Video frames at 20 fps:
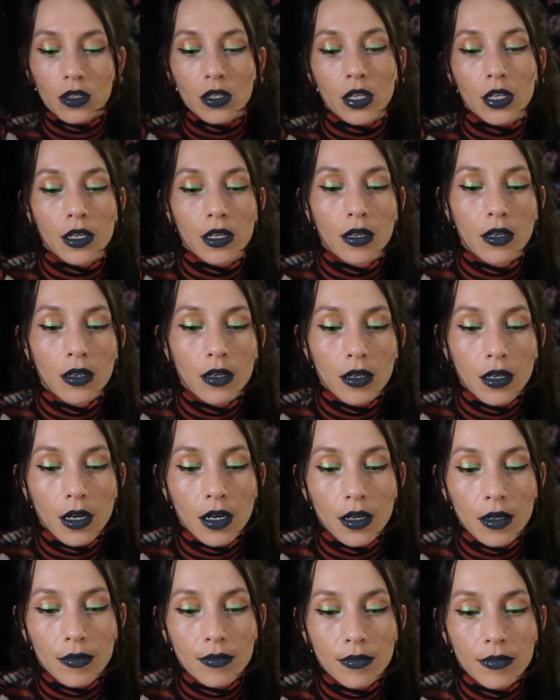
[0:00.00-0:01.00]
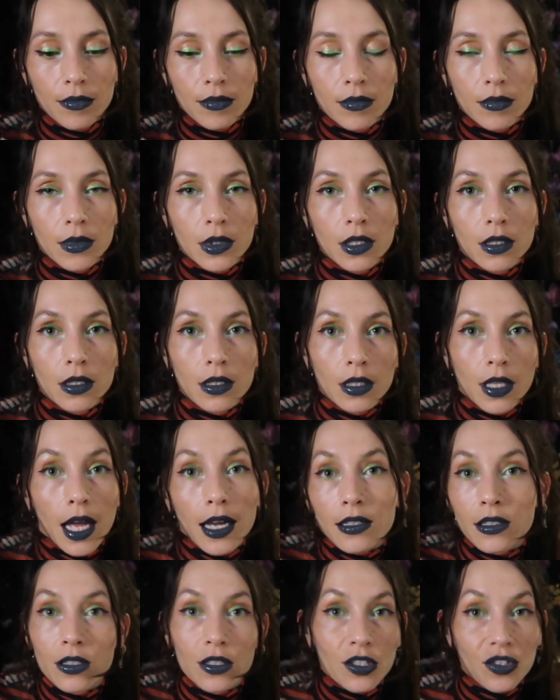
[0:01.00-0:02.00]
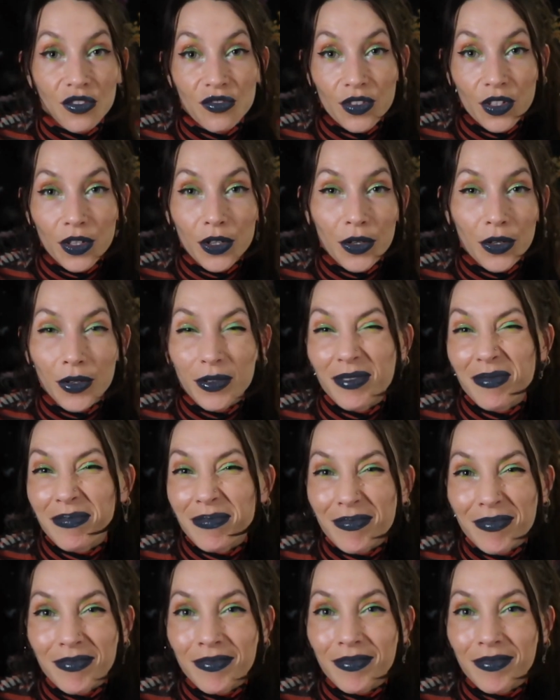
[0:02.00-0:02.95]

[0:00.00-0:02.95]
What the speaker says: could less serve you.